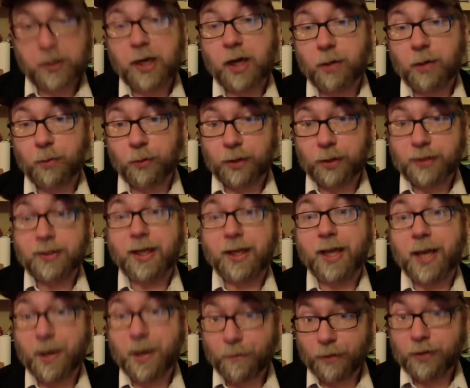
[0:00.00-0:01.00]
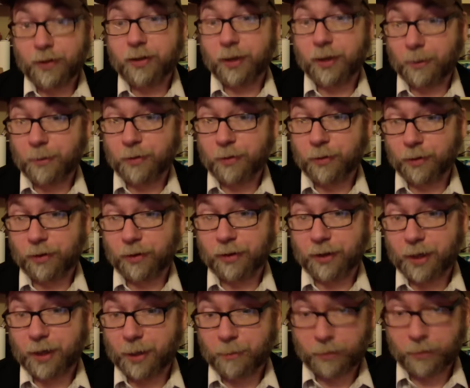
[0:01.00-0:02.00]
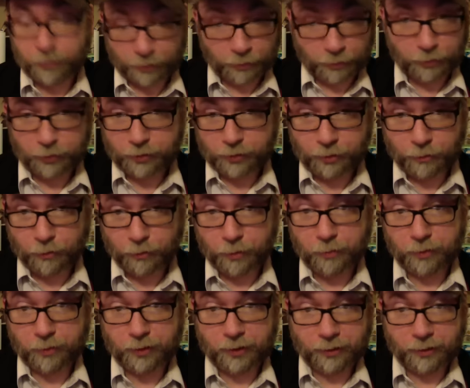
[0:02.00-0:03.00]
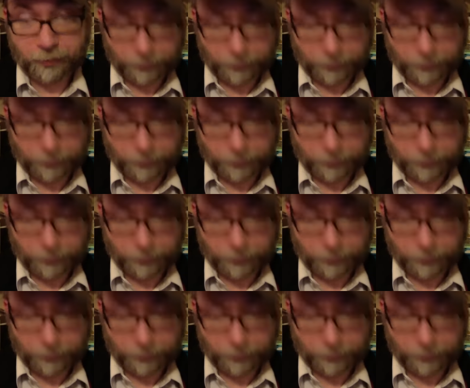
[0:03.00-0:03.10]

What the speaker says: awkwardness every time I turn on the camera, so don't worry about that.